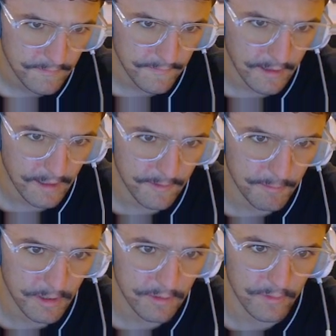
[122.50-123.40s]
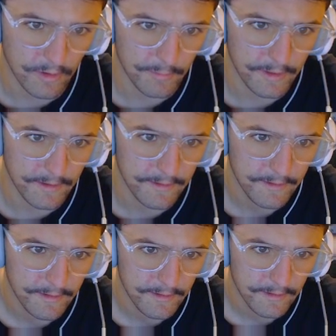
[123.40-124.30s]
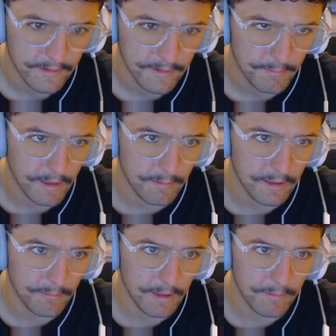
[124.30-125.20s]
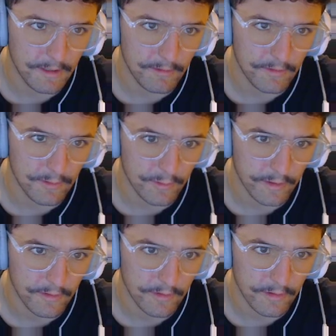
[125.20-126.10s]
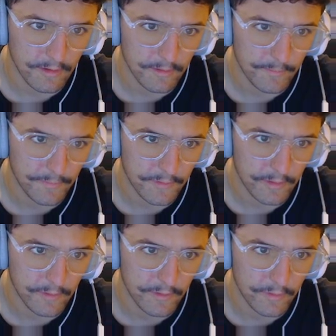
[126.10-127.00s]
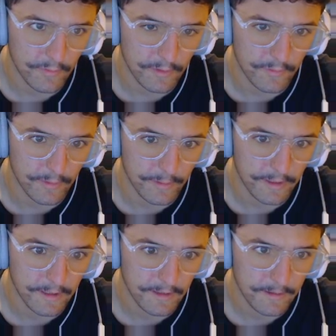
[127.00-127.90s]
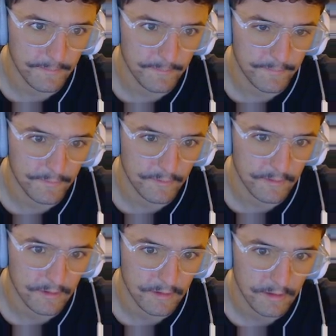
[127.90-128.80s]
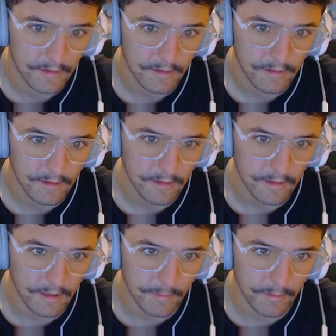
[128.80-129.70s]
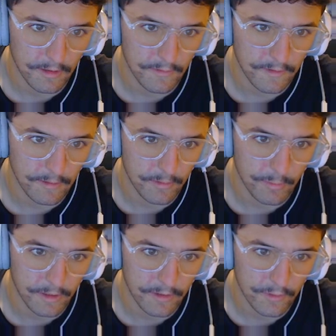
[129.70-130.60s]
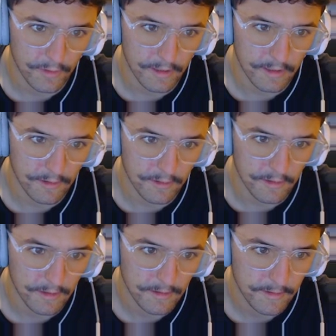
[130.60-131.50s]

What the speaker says: Nah, there might have not been. Maybe that was the trade. Sorry for this fluffing around. I believe that would have been the trade actually.